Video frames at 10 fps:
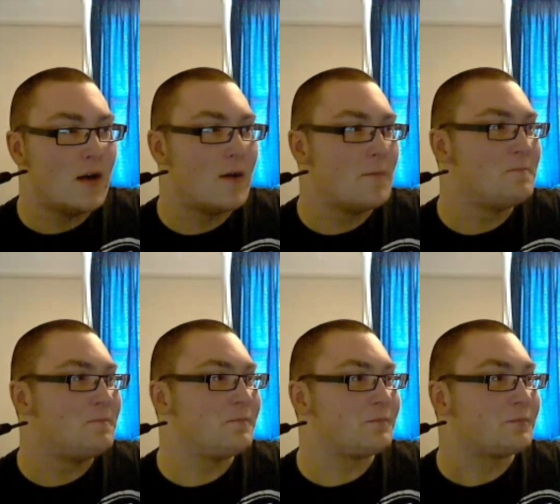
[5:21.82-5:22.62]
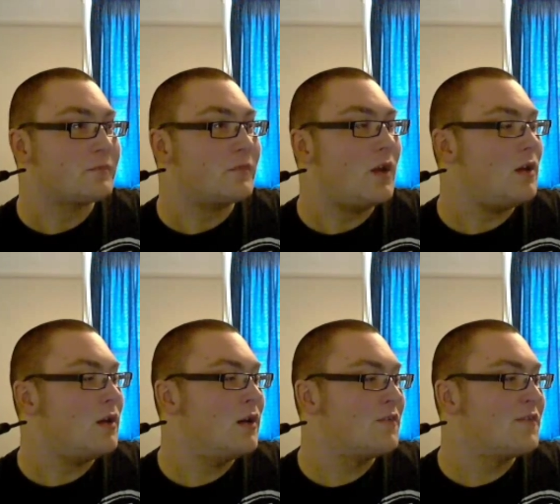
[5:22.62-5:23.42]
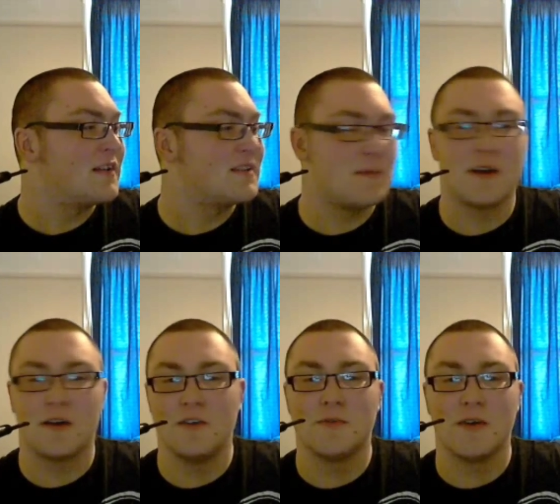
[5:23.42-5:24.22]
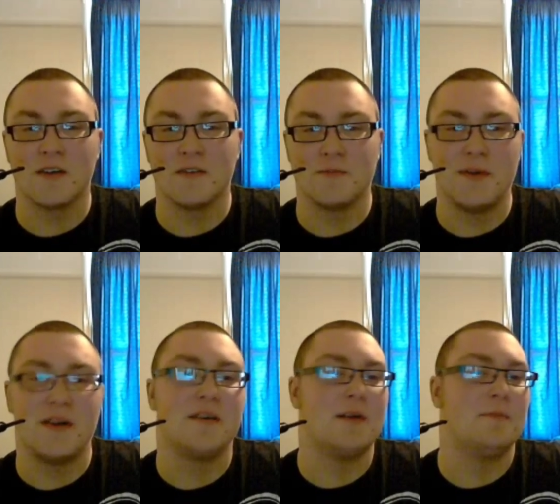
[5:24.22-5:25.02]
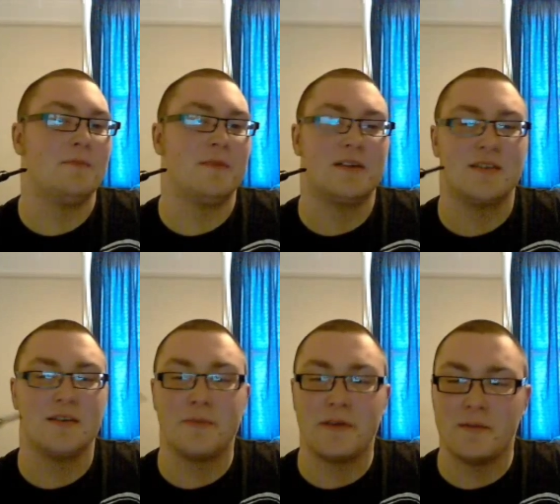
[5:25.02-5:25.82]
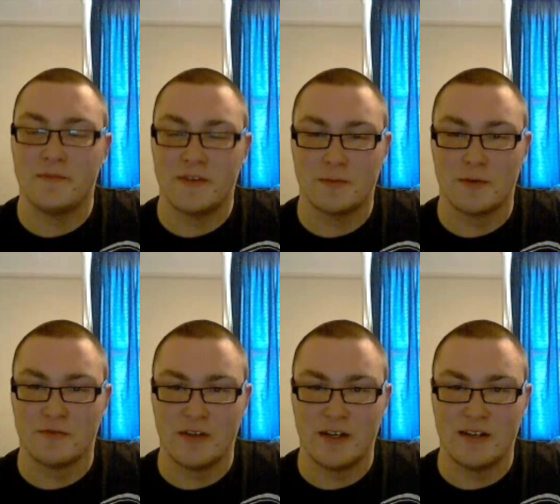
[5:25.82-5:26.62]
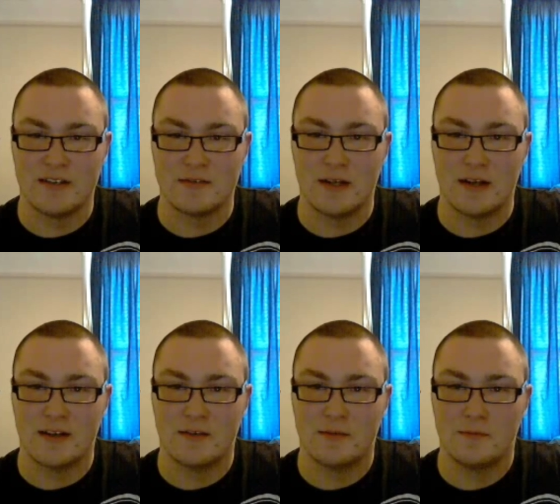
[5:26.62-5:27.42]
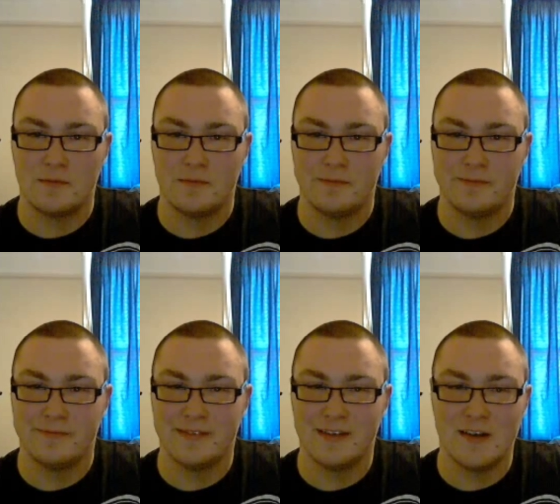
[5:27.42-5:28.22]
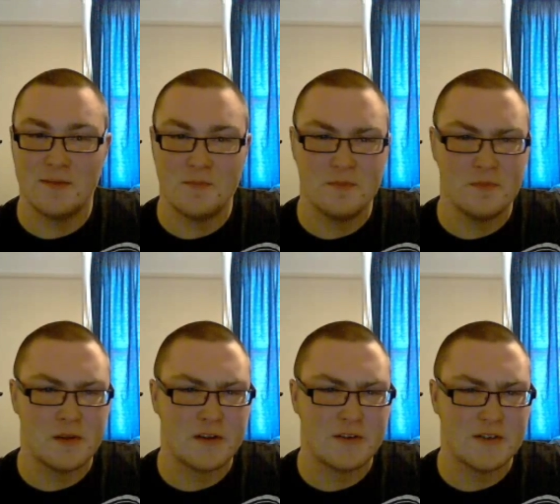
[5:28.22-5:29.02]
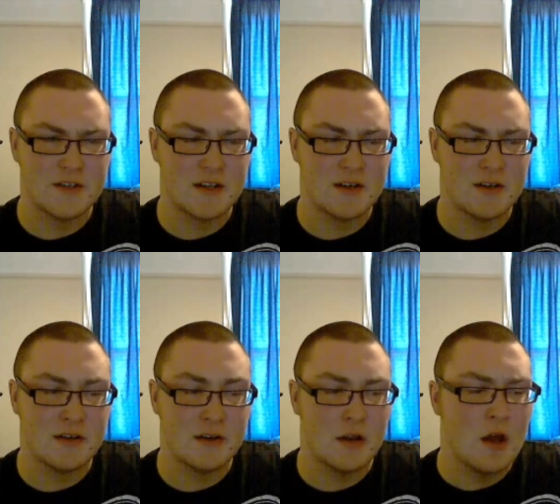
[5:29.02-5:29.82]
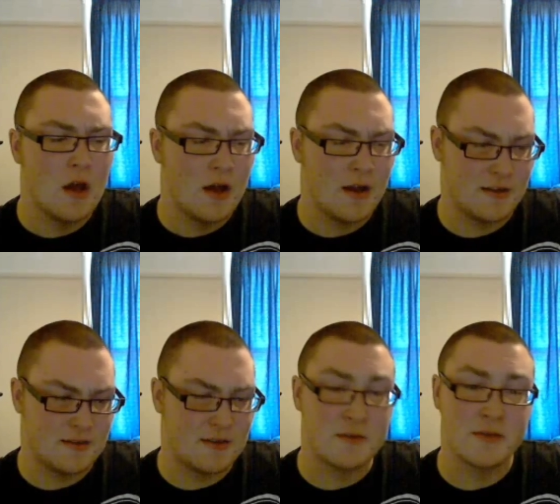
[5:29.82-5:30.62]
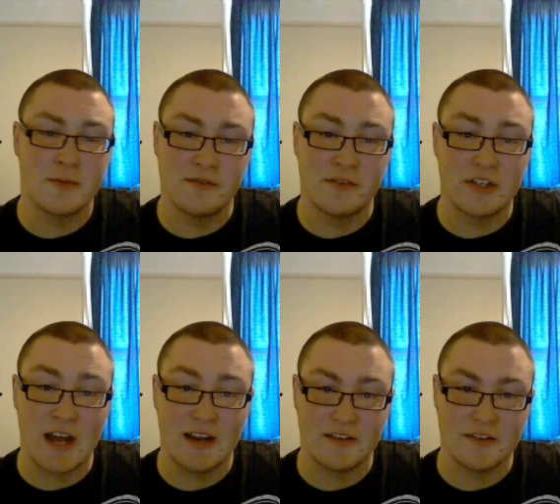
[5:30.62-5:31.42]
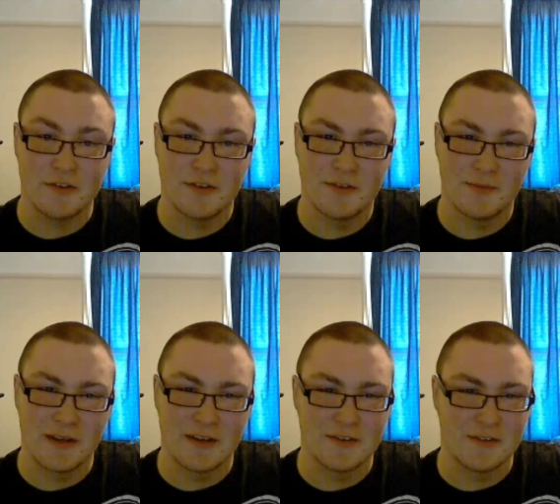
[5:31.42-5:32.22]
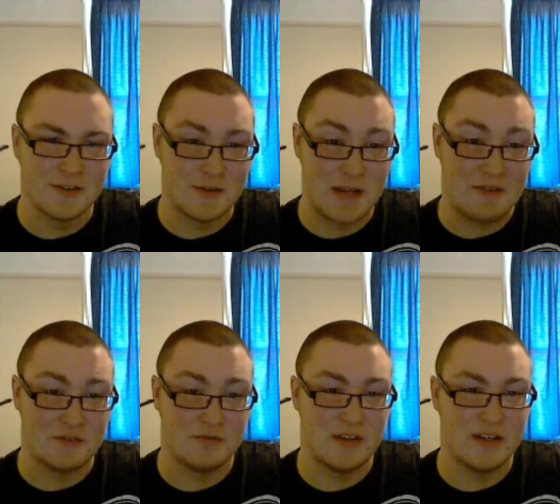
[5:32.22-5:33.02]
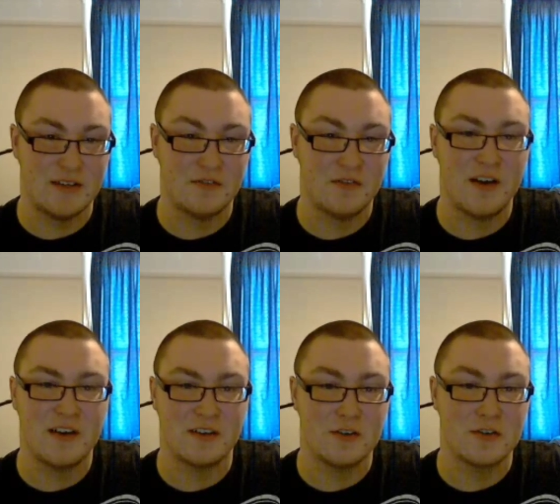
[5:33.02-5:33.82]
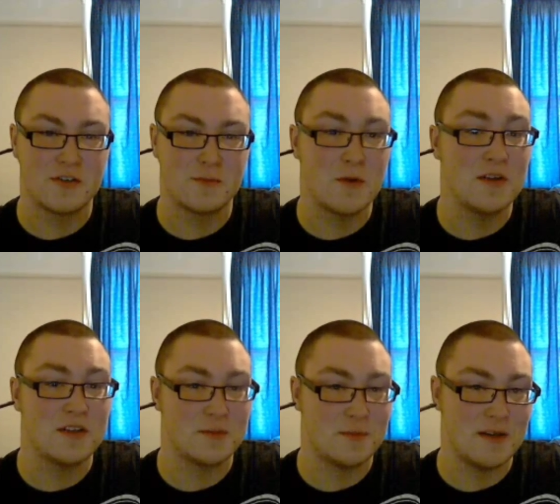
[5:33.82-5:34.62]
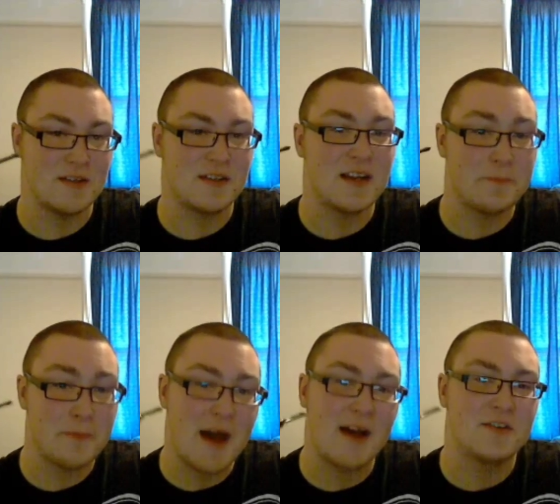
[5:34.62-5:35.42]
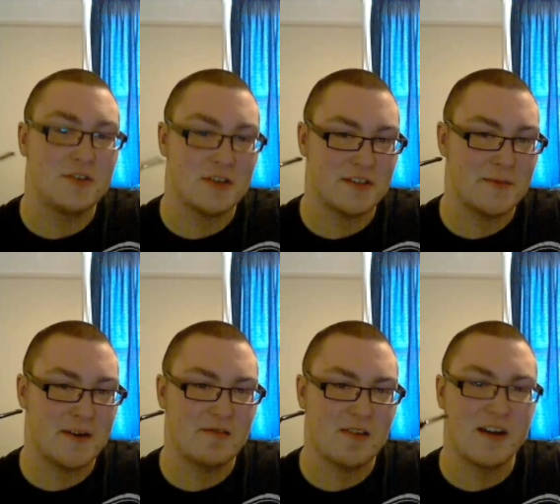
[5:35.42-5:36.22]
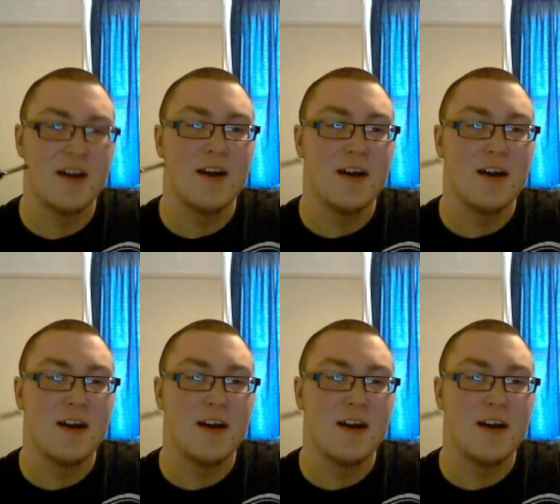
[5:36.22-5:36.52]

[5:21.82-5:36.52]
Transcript: I've had tobaccos where I could just be like, yep, that's it. But this one really is like, how do you say it? It's a bit of a challenge because you have to really find a good smoking speed, get it packed just about right,